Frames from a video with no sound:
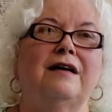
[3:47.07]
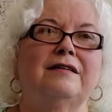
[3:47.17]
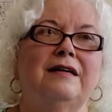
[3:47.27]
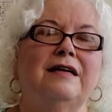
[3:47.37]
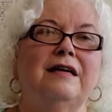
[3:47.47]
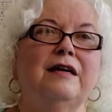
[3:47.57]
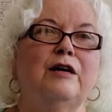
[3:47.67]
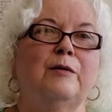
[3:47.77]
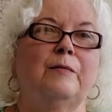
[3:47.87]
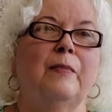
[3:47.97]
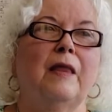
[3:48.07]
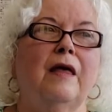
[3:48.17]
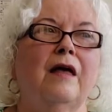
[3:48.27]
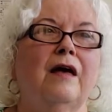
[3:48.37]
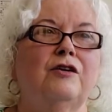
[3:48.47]
taking him
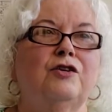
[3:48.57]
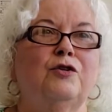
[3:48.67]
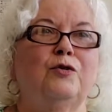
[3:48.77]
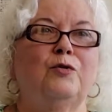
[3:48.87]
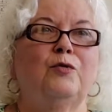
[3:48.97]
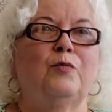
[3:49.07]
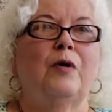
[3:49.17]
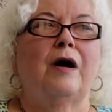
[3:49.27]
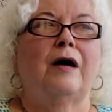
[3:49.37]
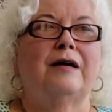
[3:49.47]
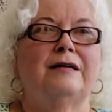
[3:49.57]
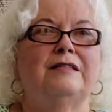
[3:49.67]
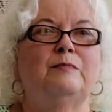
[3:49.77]
to his